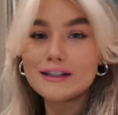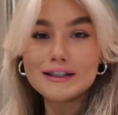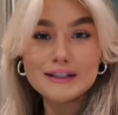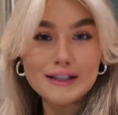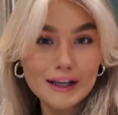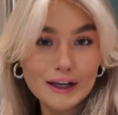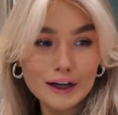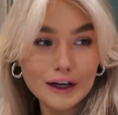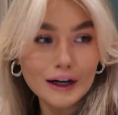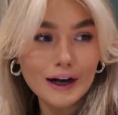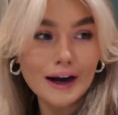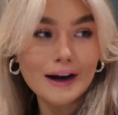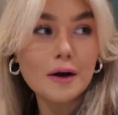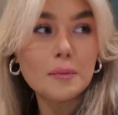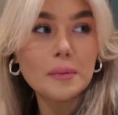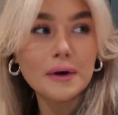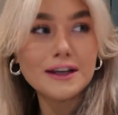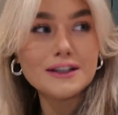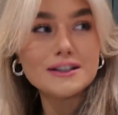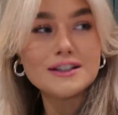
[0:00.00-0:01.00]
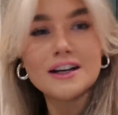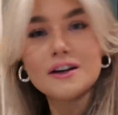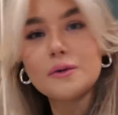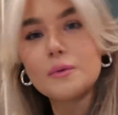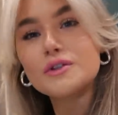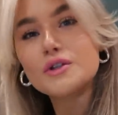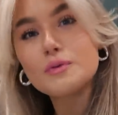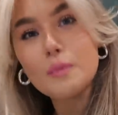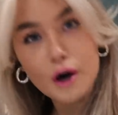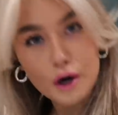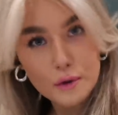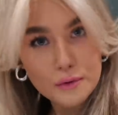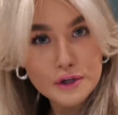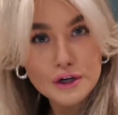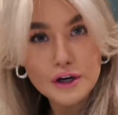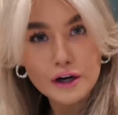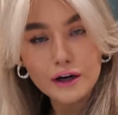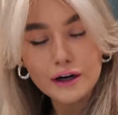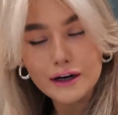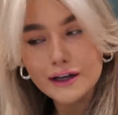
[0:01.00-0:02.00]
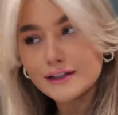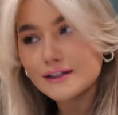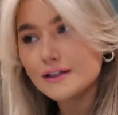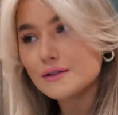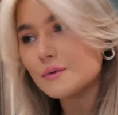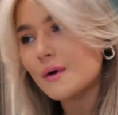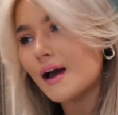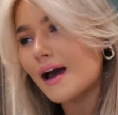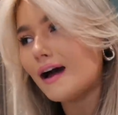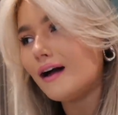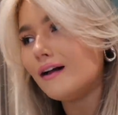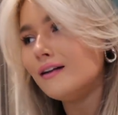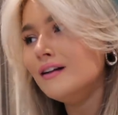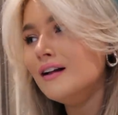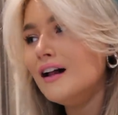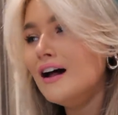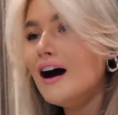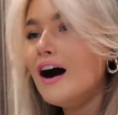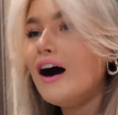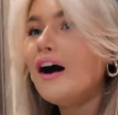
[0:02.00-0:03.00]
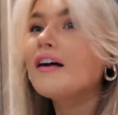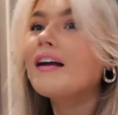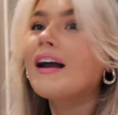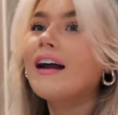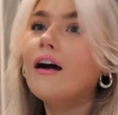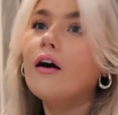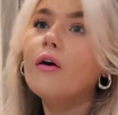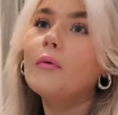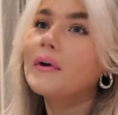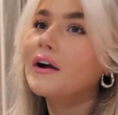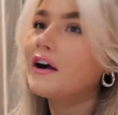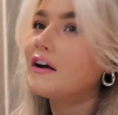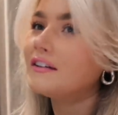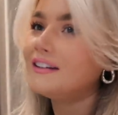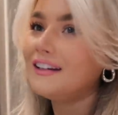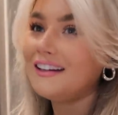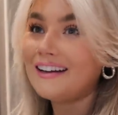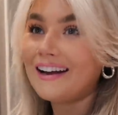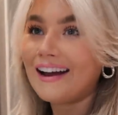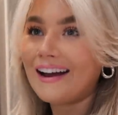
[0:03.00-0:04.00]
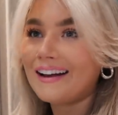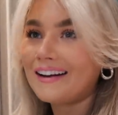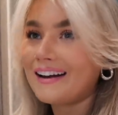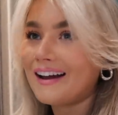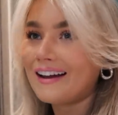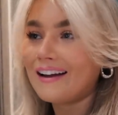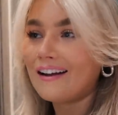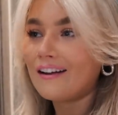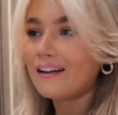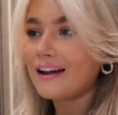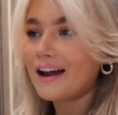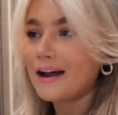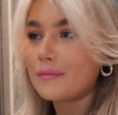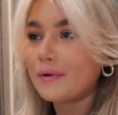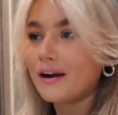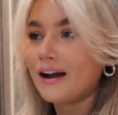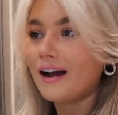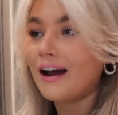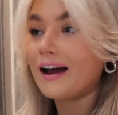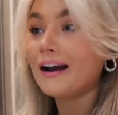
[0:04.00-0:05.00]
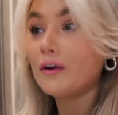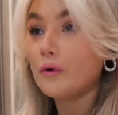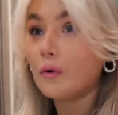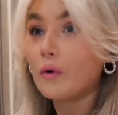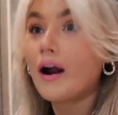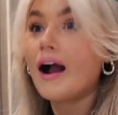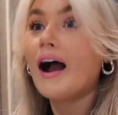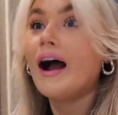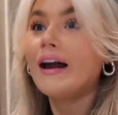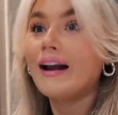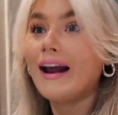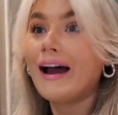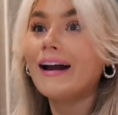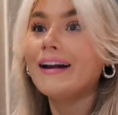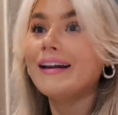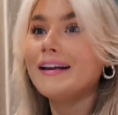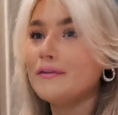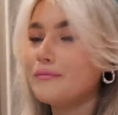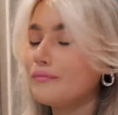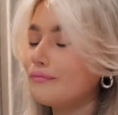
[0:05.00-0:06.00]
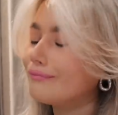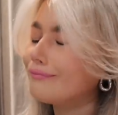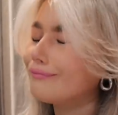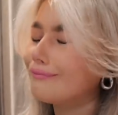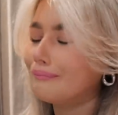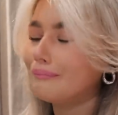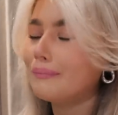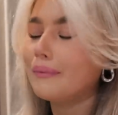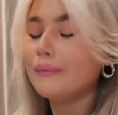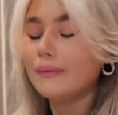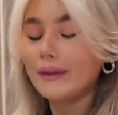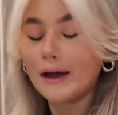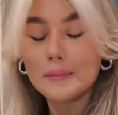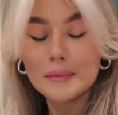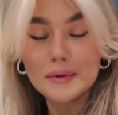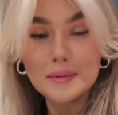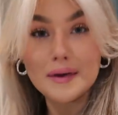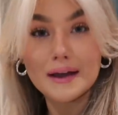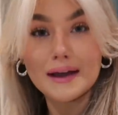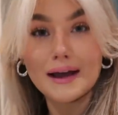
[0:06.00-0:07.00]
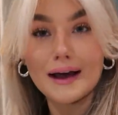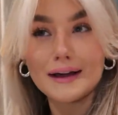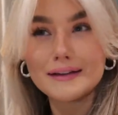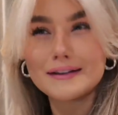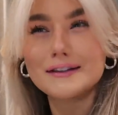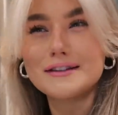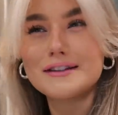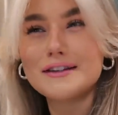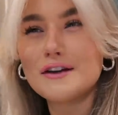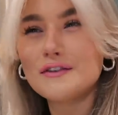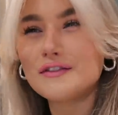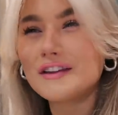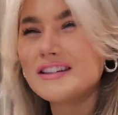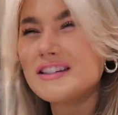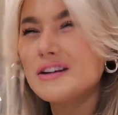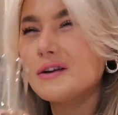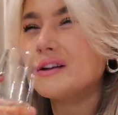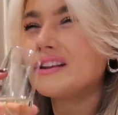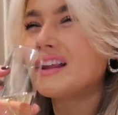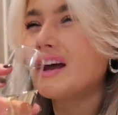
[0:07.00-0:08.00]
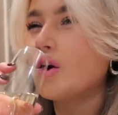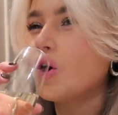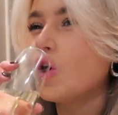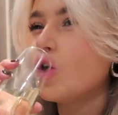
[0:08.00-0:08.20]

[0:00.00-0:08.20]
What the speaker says: to dinner, and I'll bring you to dinner tomorrow with the girlies as well. I'll get, oh my god, Nina and Hannah on camera, and Laura and Hanny. That'd be a bit gas. I don't know if they do it though.